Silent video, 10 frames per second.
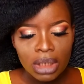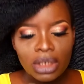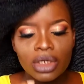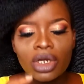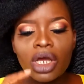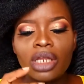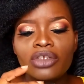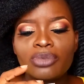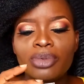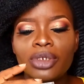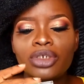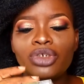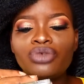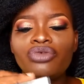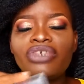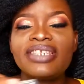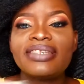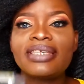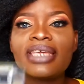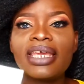the color splurge
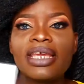risque